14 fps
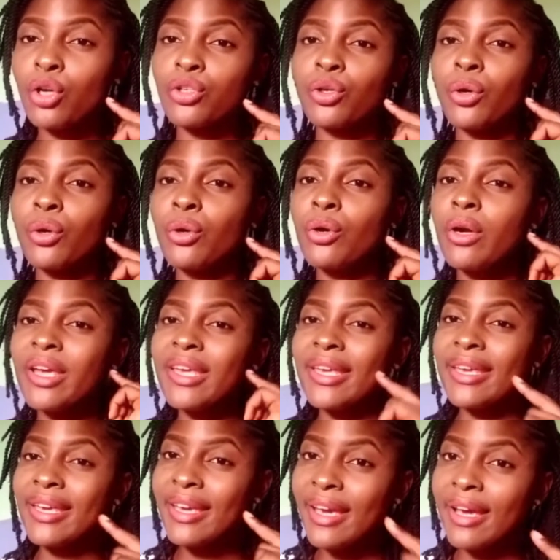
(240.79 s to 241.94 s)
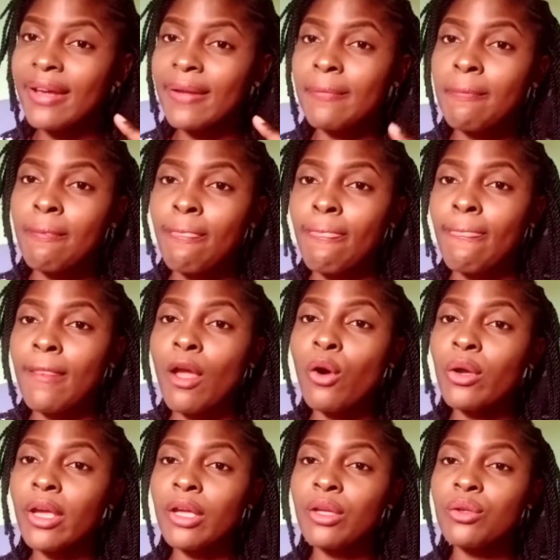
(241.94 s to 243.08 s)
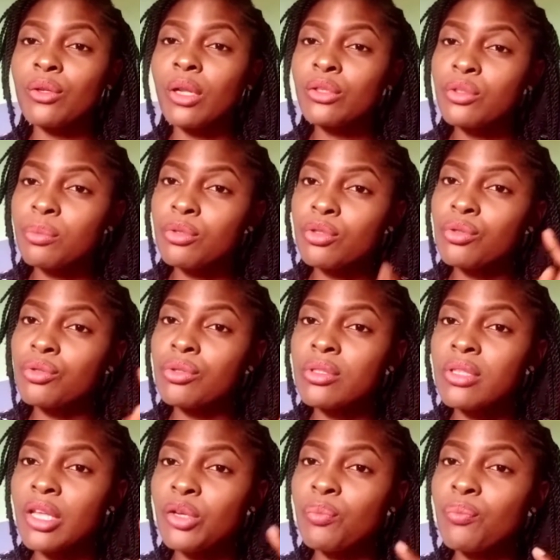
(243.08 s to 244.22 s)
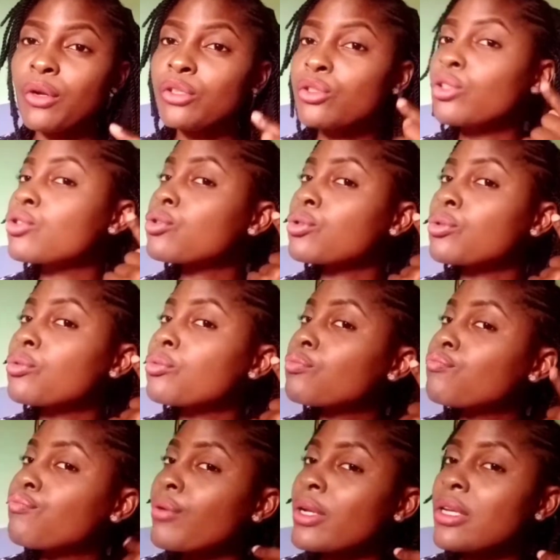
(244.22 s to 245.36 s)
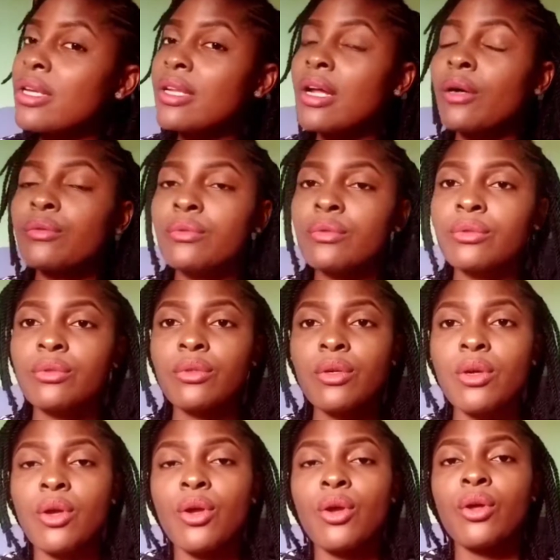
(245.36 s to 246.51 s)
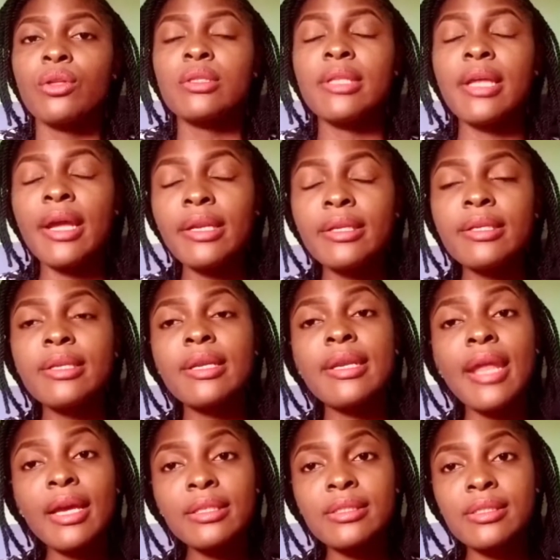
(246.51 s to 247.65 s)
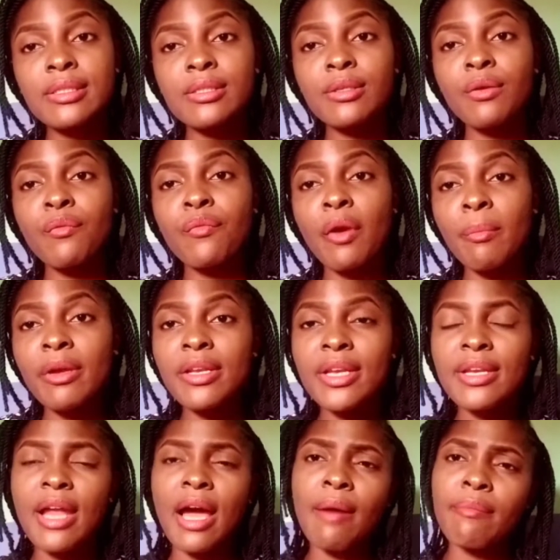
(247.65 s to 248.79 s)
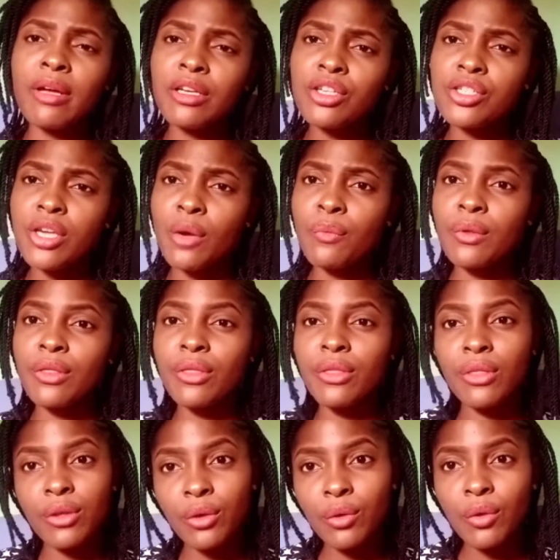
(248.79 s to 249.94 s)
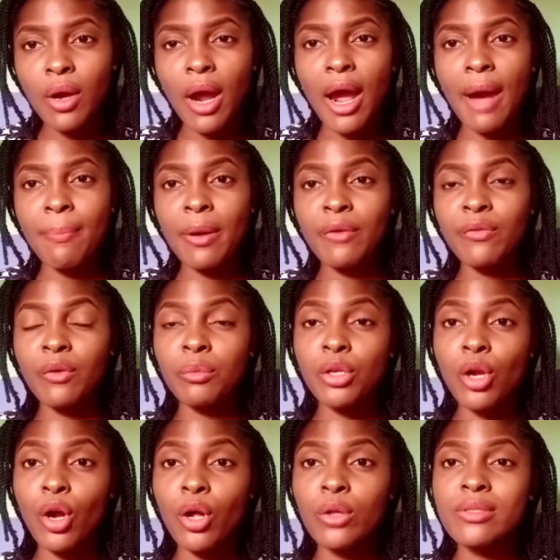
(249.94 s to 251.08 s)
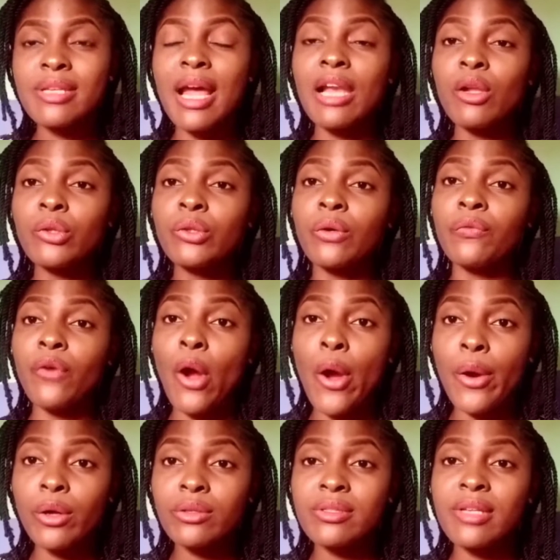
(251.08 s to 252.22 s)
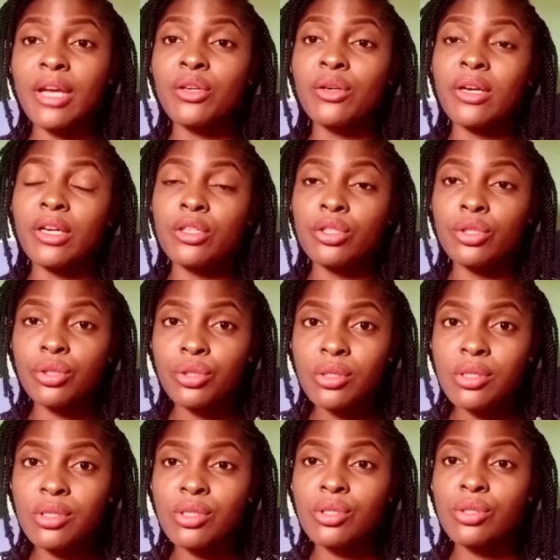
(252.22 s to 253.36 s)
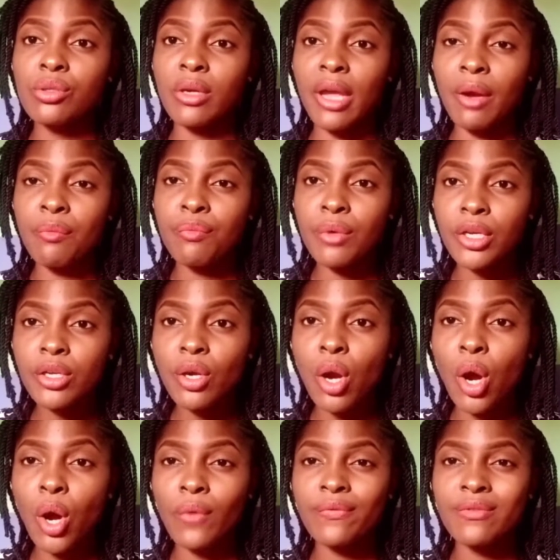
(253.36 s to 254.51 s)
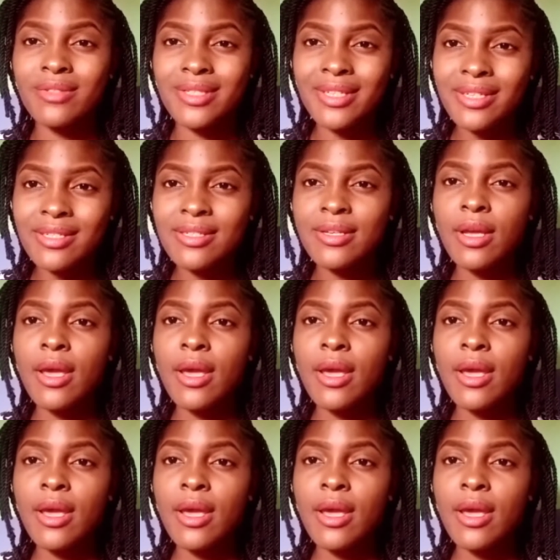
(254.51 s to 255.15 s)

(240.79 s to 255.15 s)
on your ear, okay. You're not supposed to use any pressure to bring it out. Then the next remedy that I'm gonna share with you, apart from the oils, there are a lot of oils that you can use to get rid of this